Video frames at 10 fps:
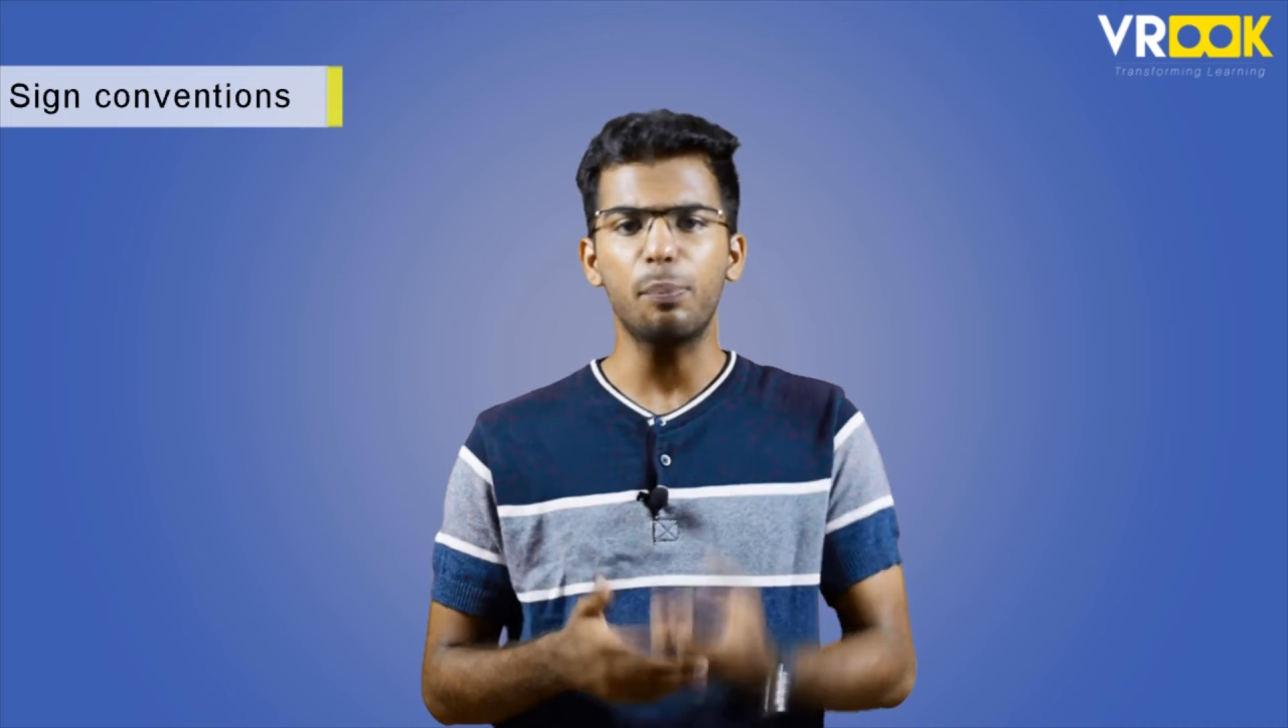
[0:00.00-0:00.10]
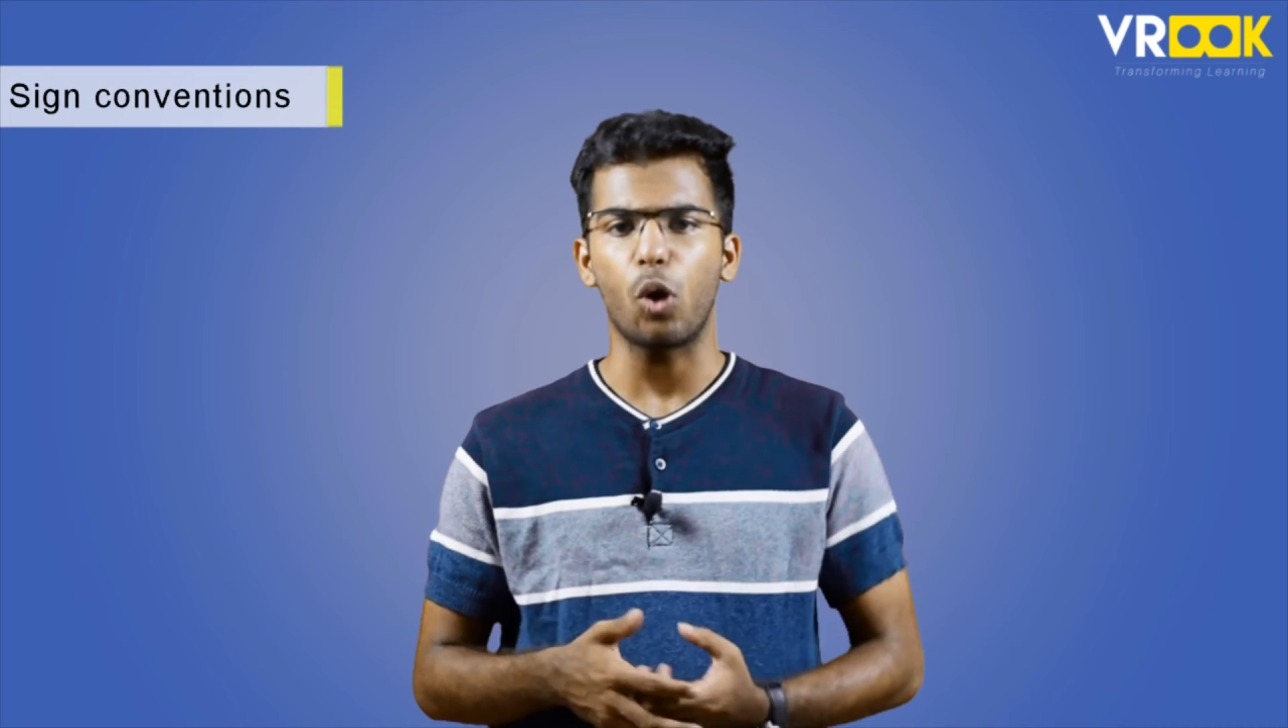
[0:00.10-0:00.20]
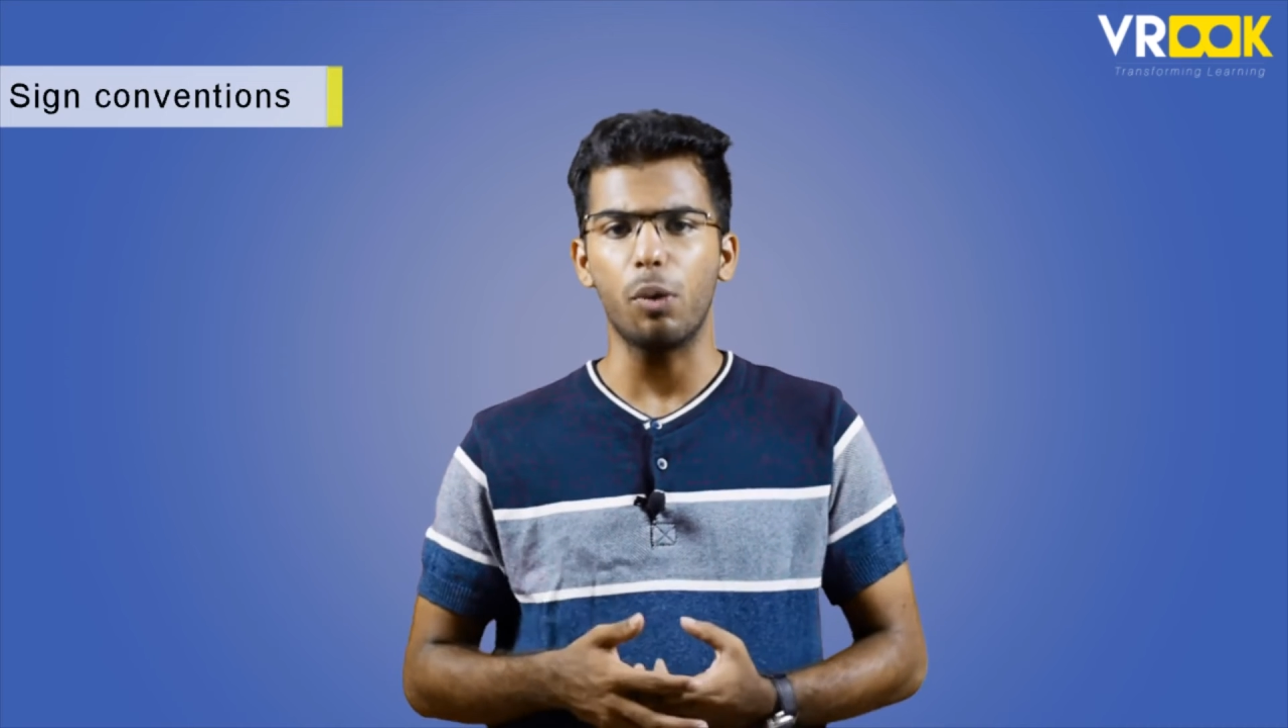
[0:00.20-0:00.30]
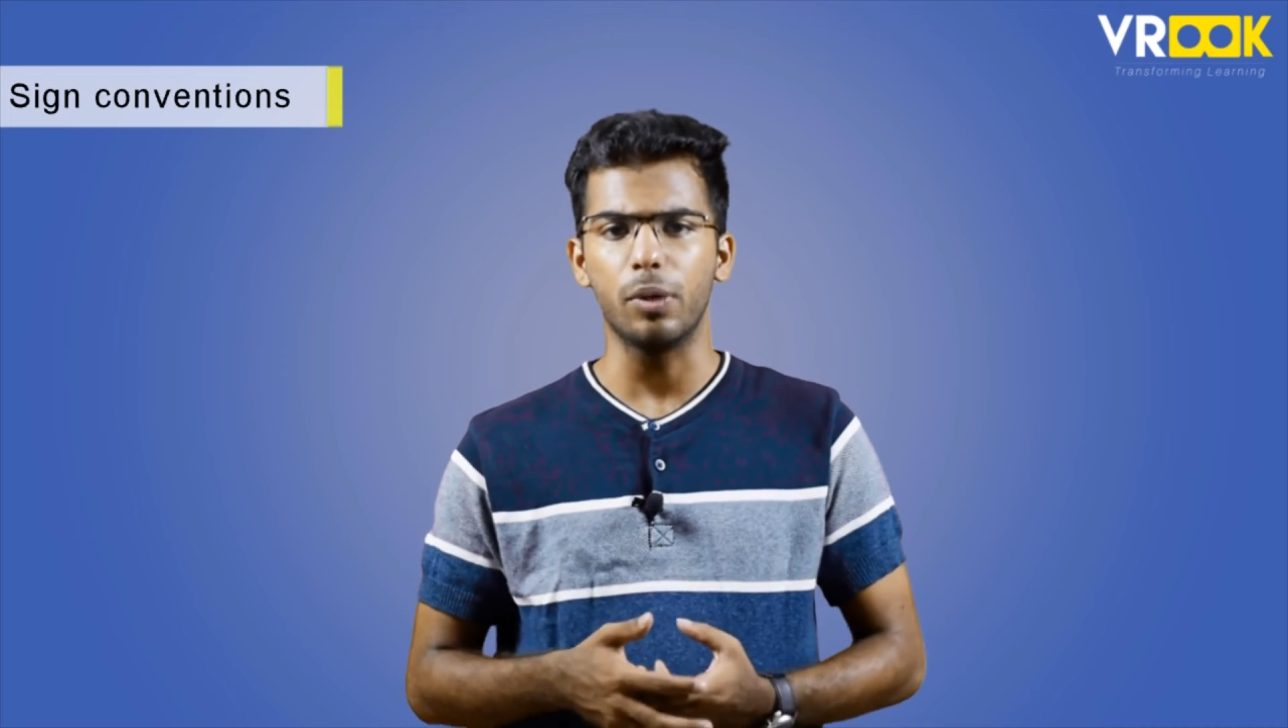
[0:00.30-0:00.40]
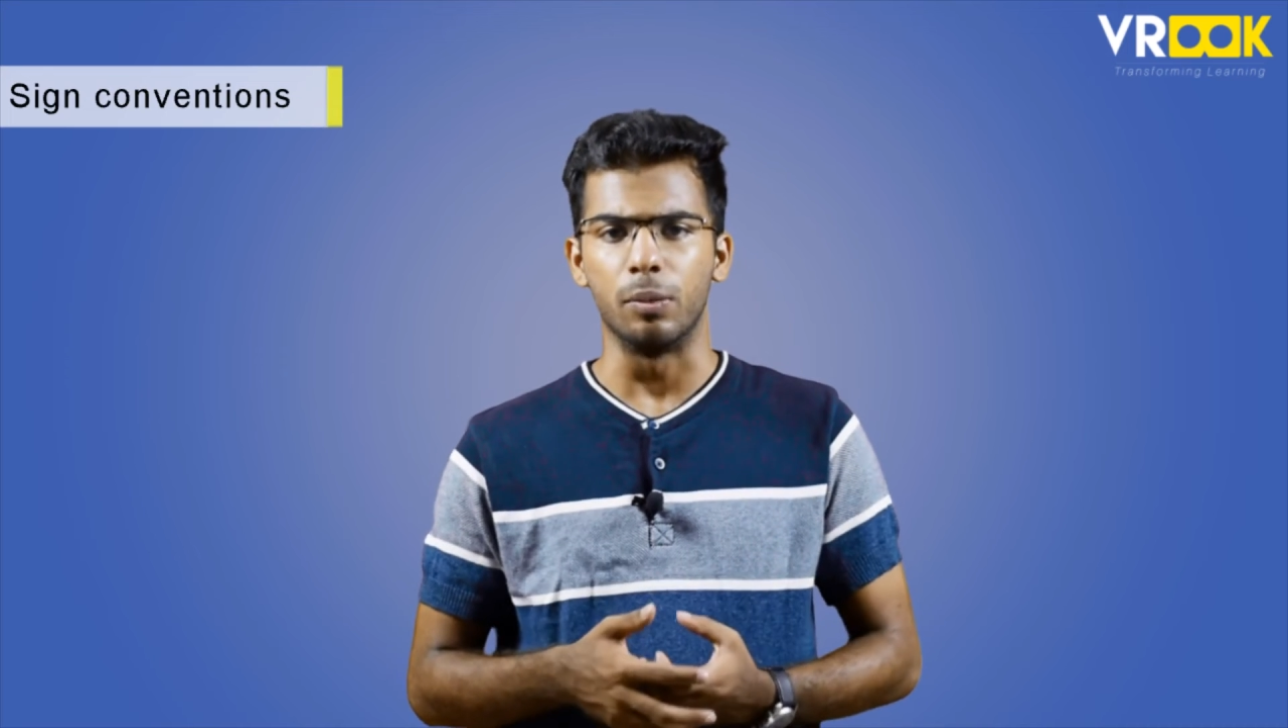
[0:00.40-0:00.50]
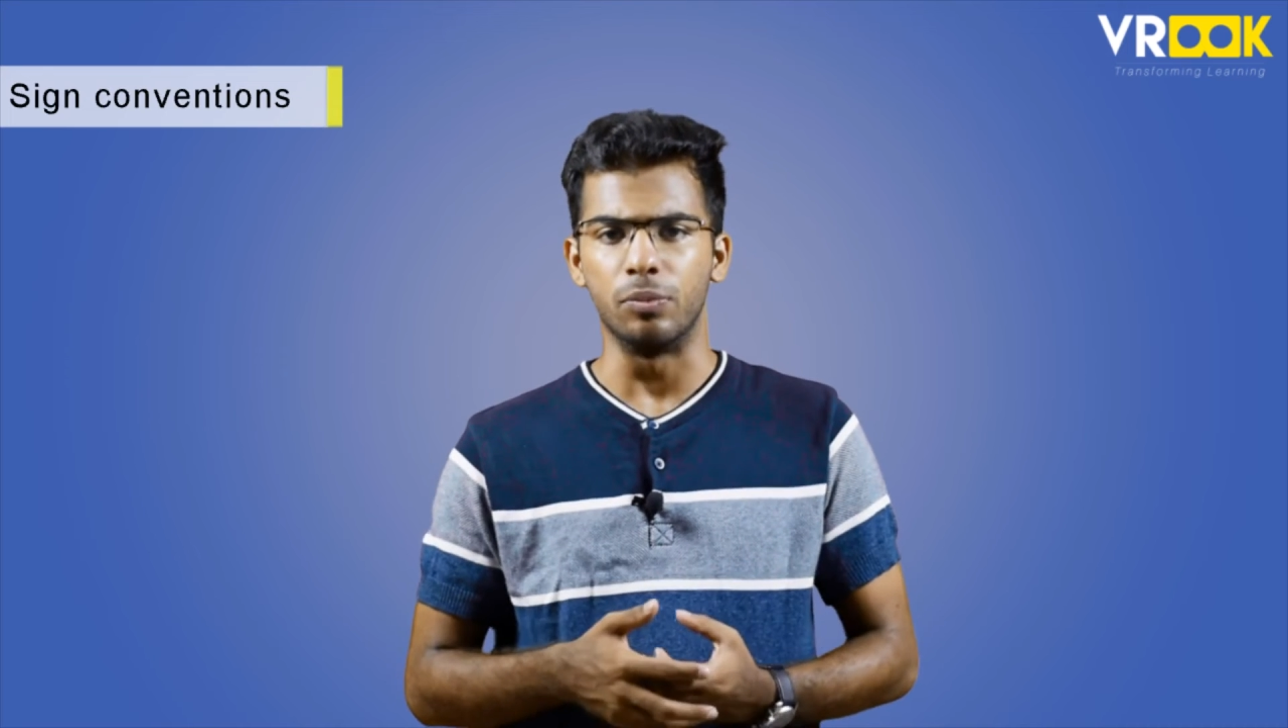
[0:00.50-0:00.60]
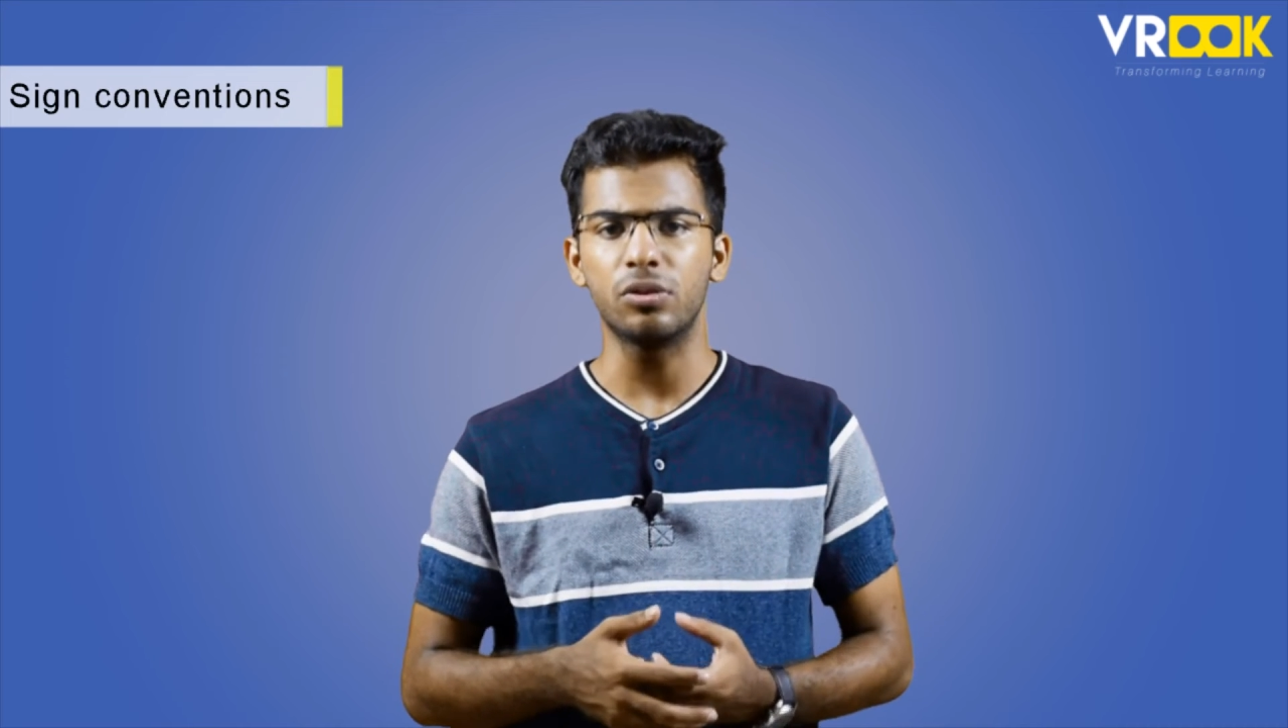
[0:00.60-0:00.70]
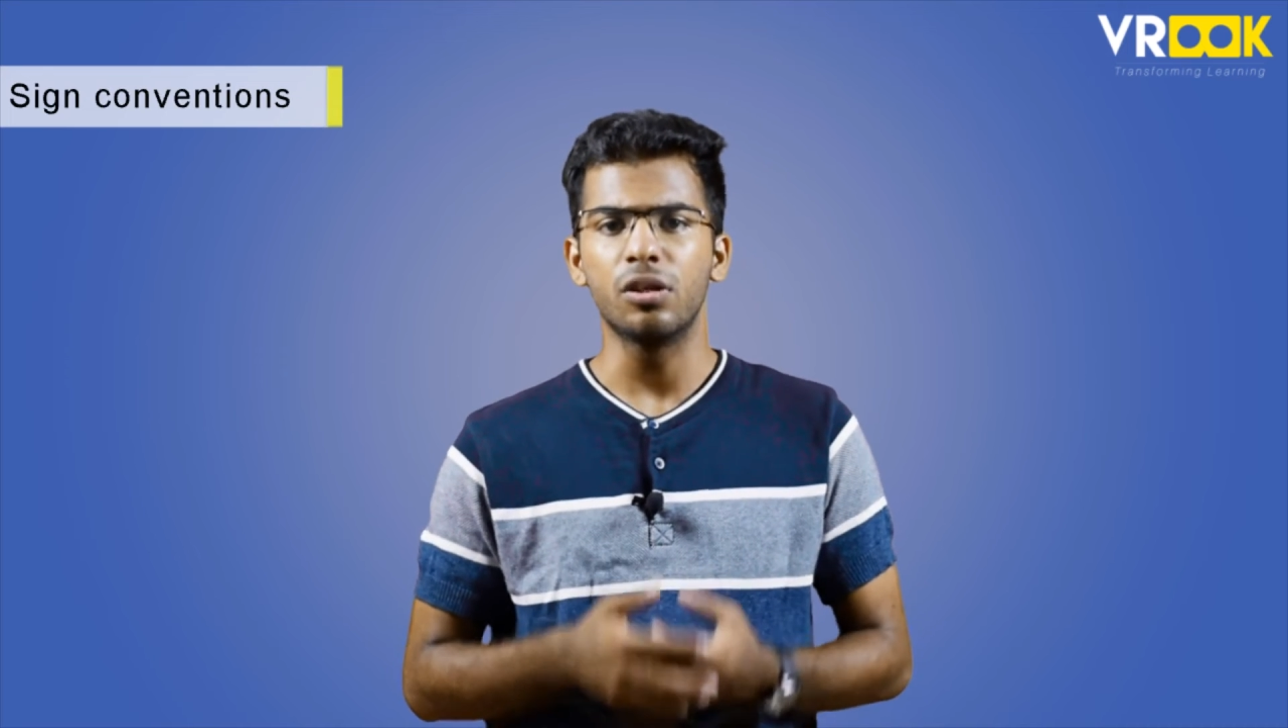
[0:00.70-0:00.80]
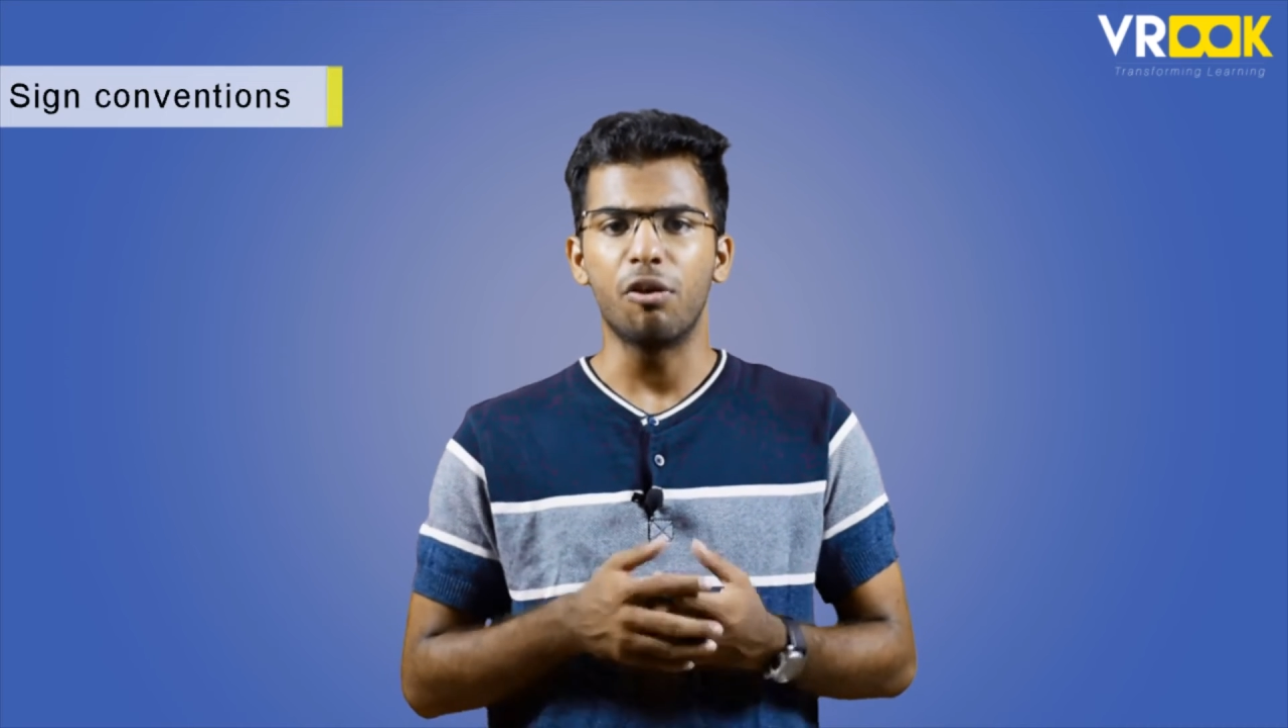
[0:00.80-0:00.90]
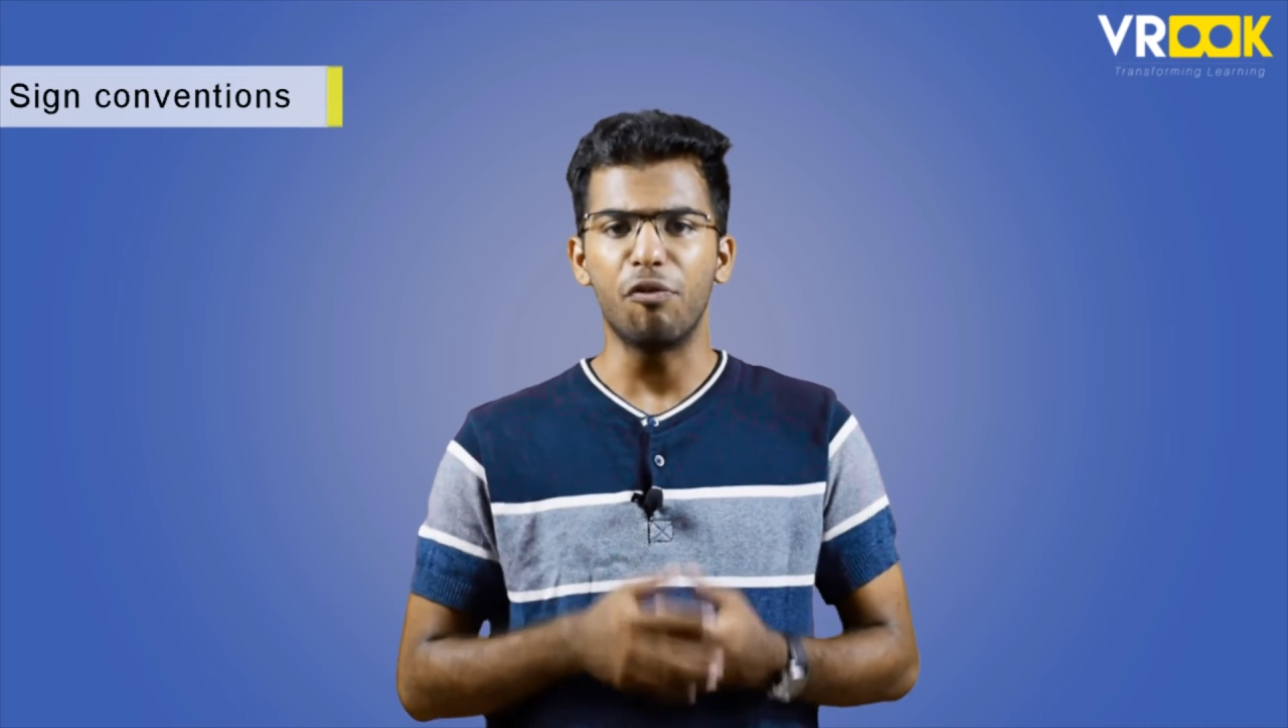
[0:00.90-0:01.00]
problems,